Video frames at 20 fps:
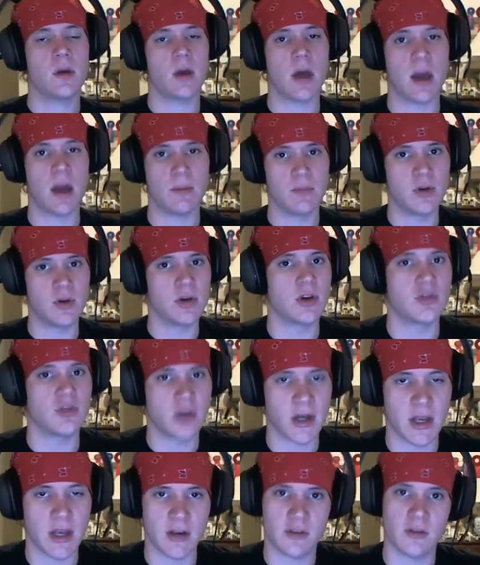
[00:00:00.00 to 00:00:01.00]
I'm going to
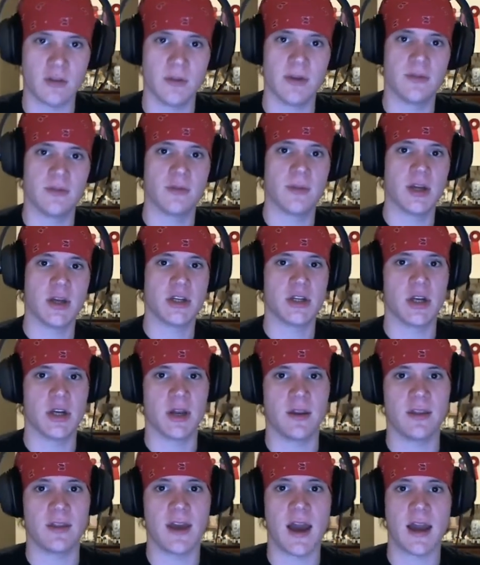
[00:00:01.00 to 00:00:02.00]
try to get some information
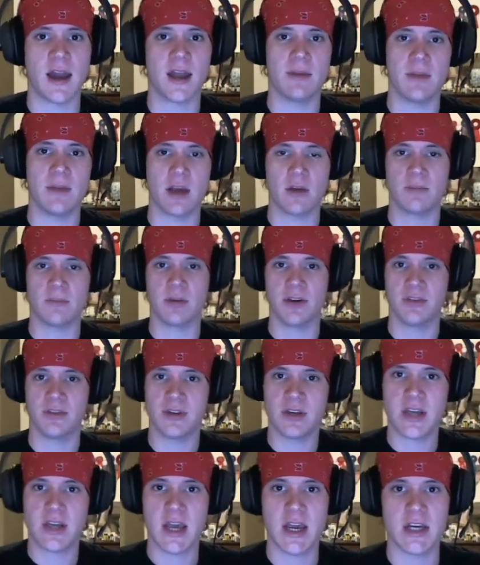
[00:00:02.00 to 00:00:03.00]
on that and make a
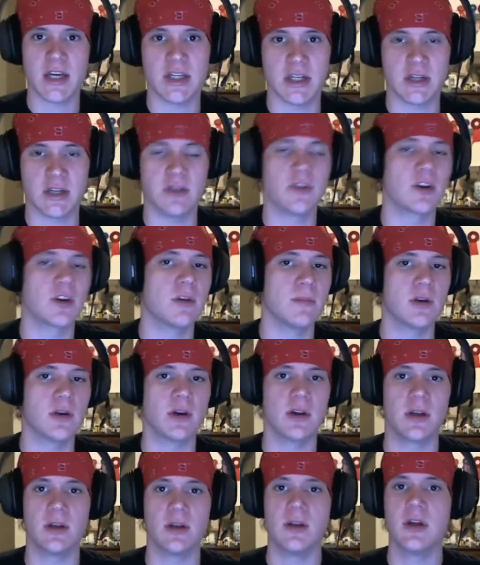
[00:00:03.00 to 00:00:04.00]
presentation to the
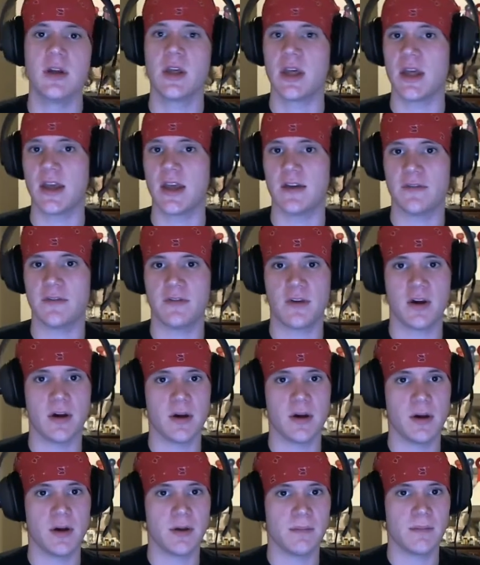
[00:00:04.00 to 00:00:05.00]
community. If
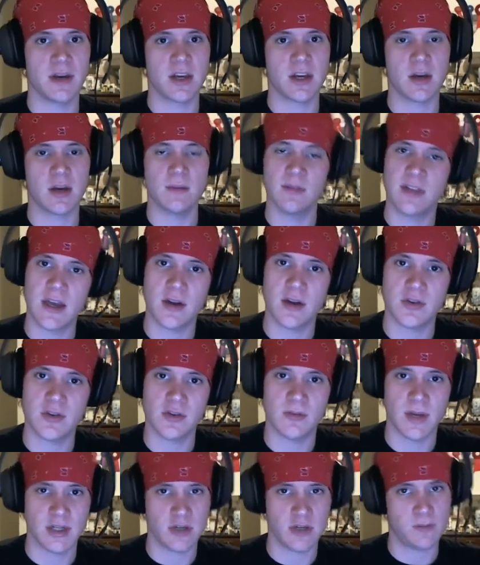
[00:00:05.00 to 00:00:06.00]
it comes down to it,
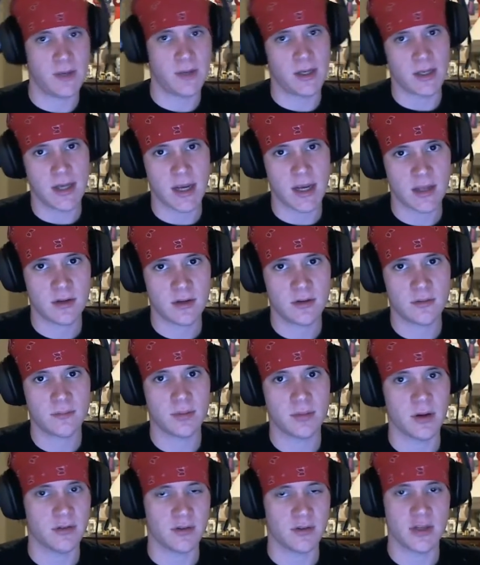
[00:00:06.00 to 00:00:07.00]
it might just be a text
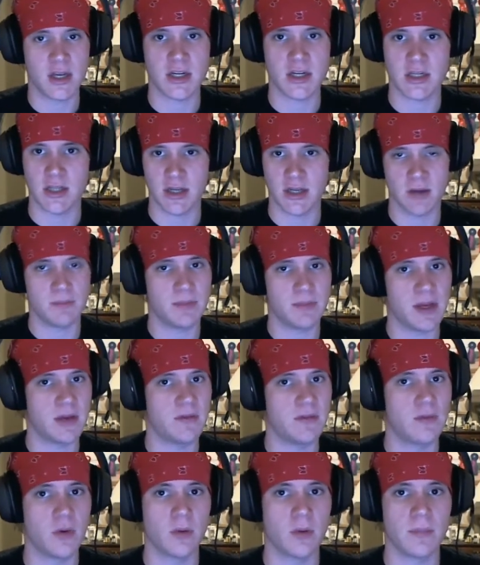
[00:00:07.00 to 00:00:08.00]
presentation, like a big
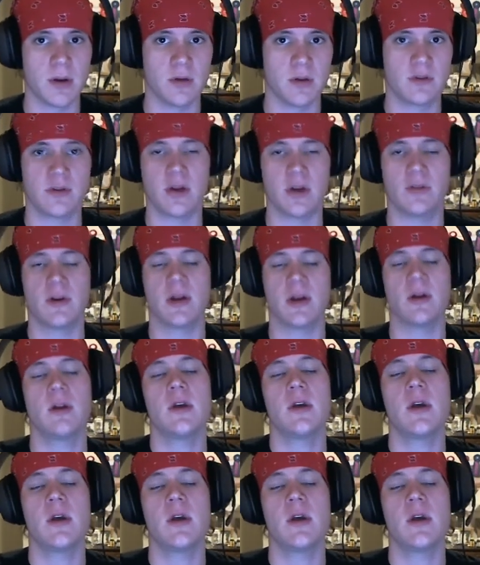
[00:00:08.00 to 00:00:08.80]
forum post on Reddit.